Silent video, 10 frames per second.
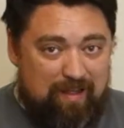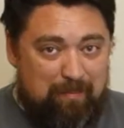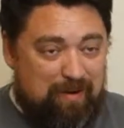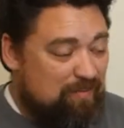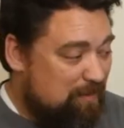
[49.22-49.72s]

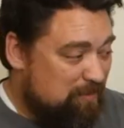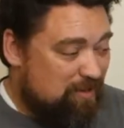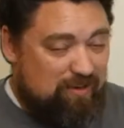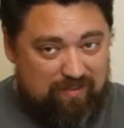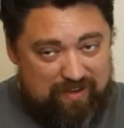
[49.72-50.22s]
But if I'm
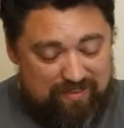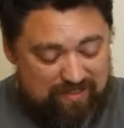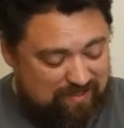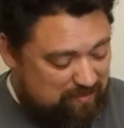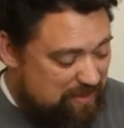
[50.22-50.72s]
looking over here, it's
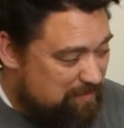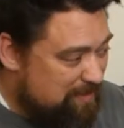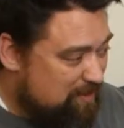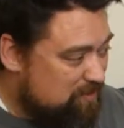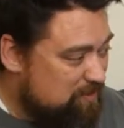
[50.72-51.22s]
because I'm reading my
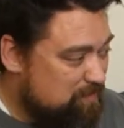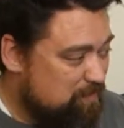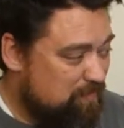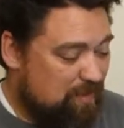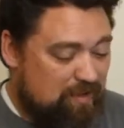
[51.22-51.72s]
notes.
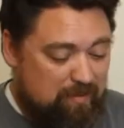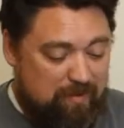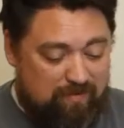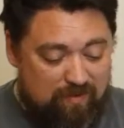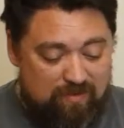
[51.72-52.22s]

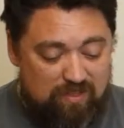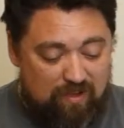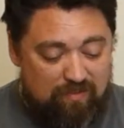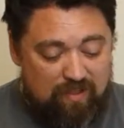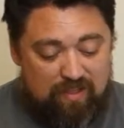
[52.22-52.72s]
But first
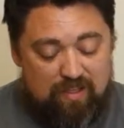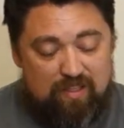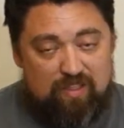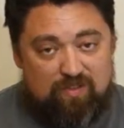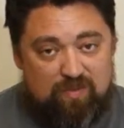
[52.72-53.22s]
off,
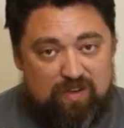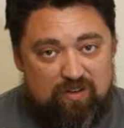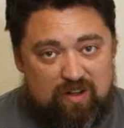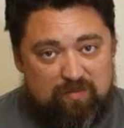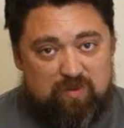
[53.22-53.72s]
this
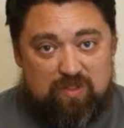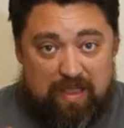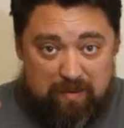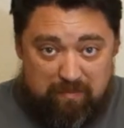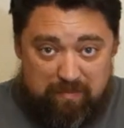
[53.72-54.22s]
video comes
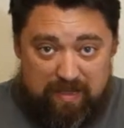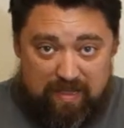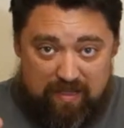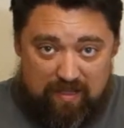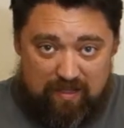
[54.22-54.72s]
with a
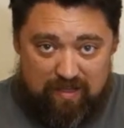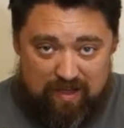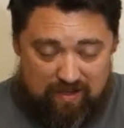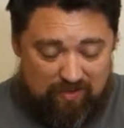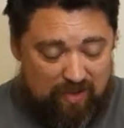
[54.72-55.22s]
big
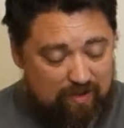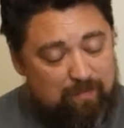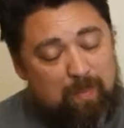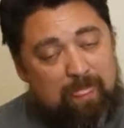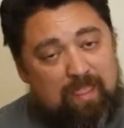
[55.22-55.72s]
caveat.
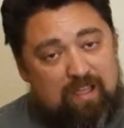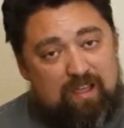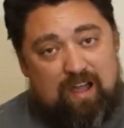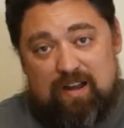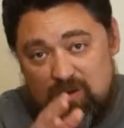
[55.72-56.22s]

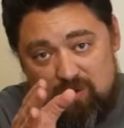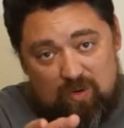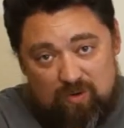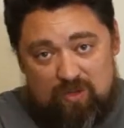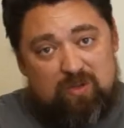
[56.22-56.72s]
I don't
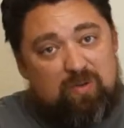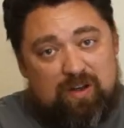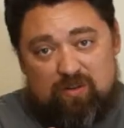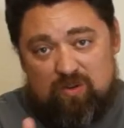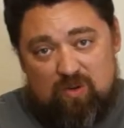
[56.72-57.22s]
know you,
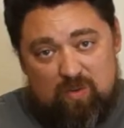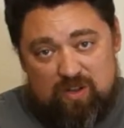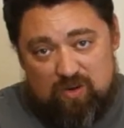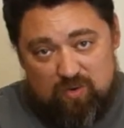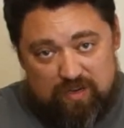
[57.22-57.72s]
I don't know
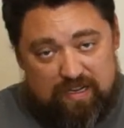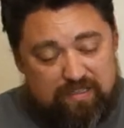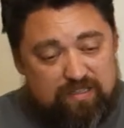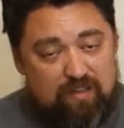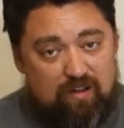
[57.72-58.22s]
what your
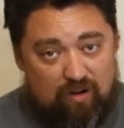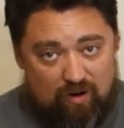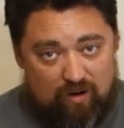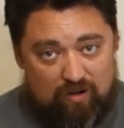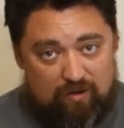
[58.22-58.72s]
needs
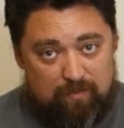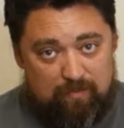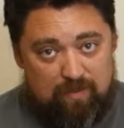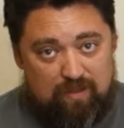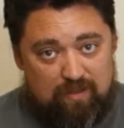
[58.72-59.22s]
are,
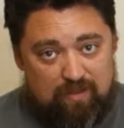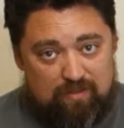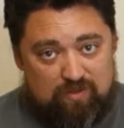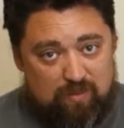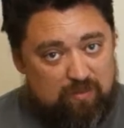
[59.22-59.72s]

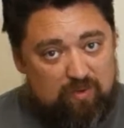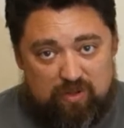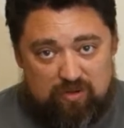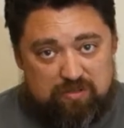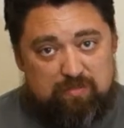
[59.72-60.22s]
so I'm only
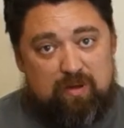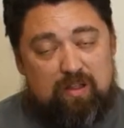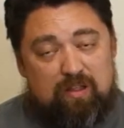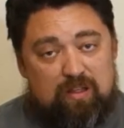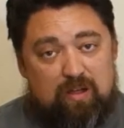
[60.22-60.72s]
going to
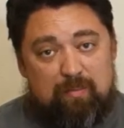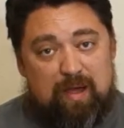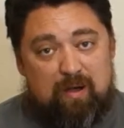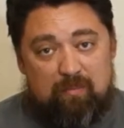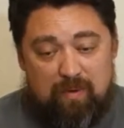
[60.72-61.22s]
speak
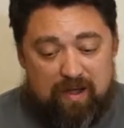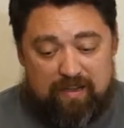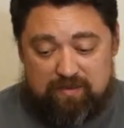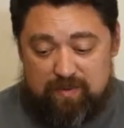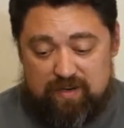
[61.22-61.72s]
about my
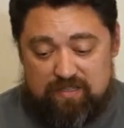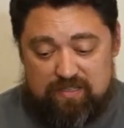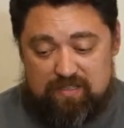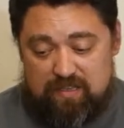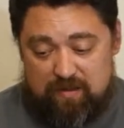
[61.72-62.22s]

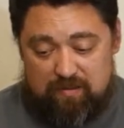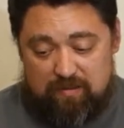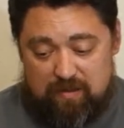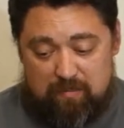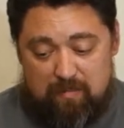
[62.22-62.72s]
experiences
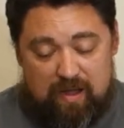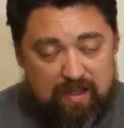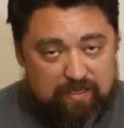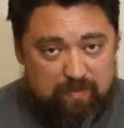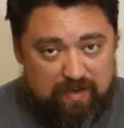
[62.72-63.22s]
and
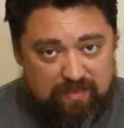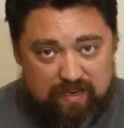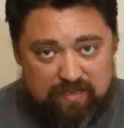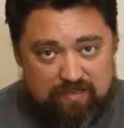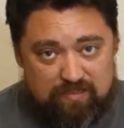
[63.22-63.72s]
my
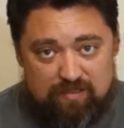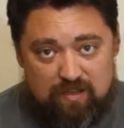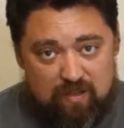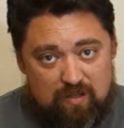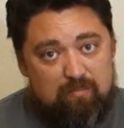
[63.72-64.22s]
expectations.
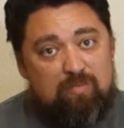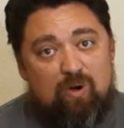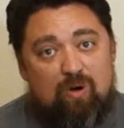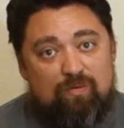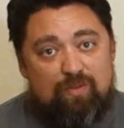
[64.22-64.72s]
But
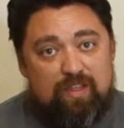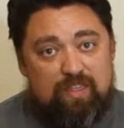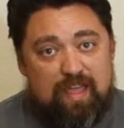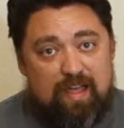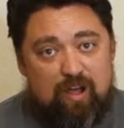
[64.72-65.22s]
hopefully
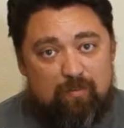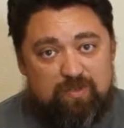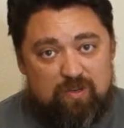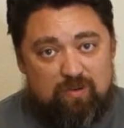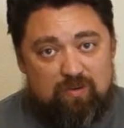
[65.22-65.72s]
that
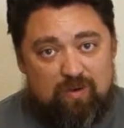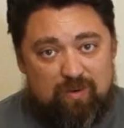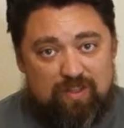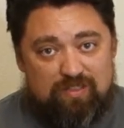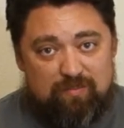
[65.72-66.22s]
helps you
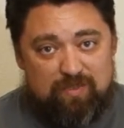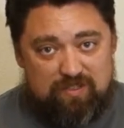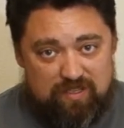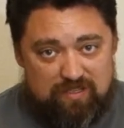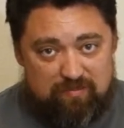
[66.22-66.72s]
with some
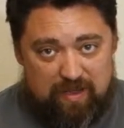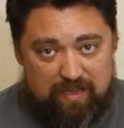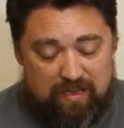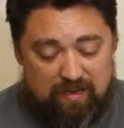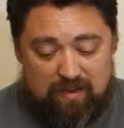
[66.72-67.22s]
decision
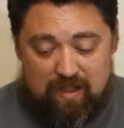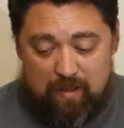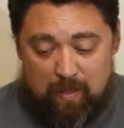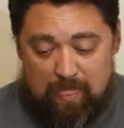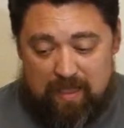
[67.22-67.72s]
making
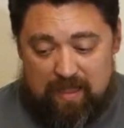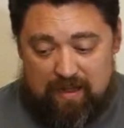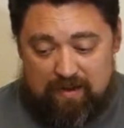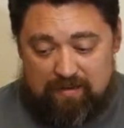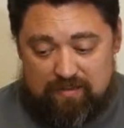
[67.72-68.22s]

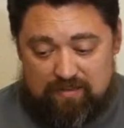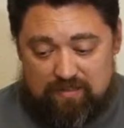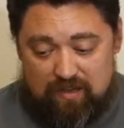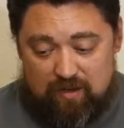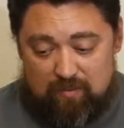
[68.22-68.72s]
and
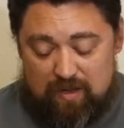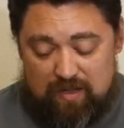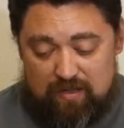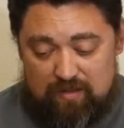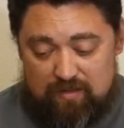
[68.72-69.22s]
some
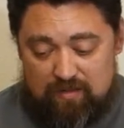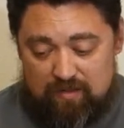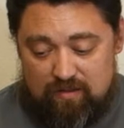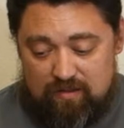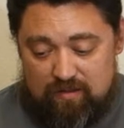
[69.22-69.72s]

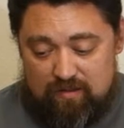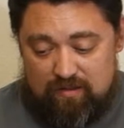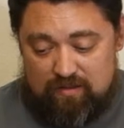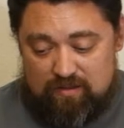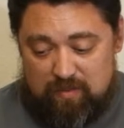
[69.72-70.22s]

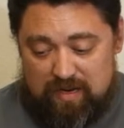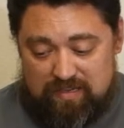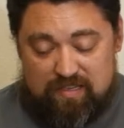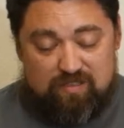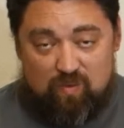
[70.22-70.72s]

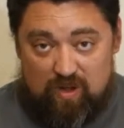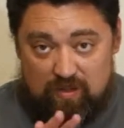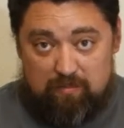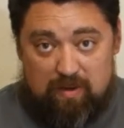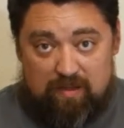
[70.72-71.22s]
ideas of
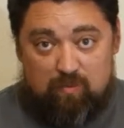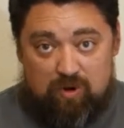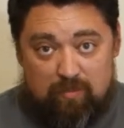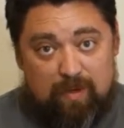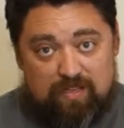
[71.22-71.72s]
what might
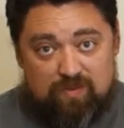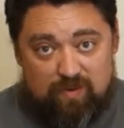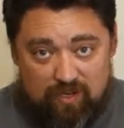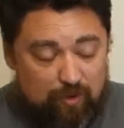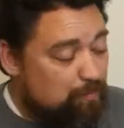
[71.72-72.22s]
work best for
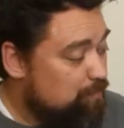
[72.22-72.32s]
you.